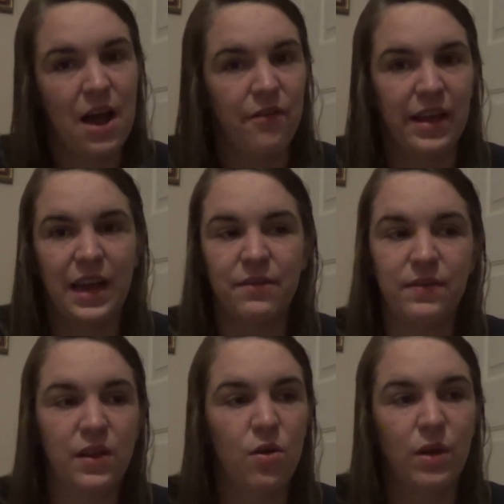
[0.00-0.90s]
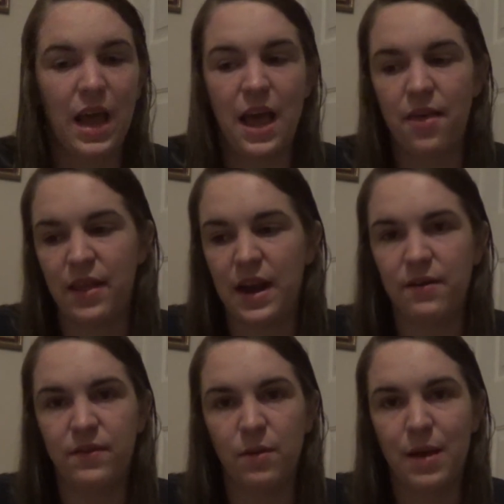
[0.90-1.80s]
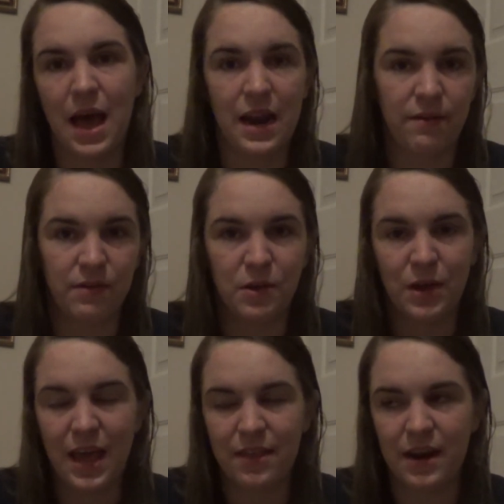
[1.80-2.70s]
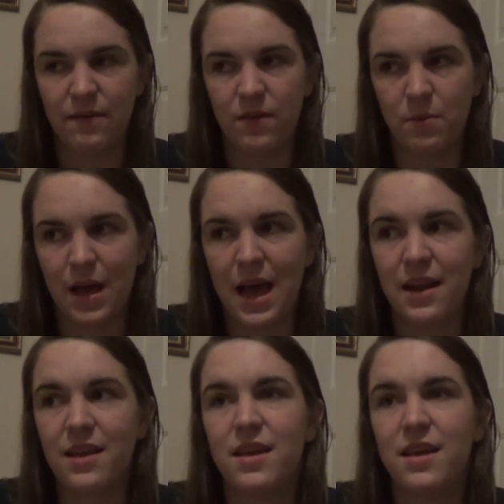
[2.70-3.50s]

like I'd feel okay, then I'd feel bad, I'd feel okay, then I'd feel bad.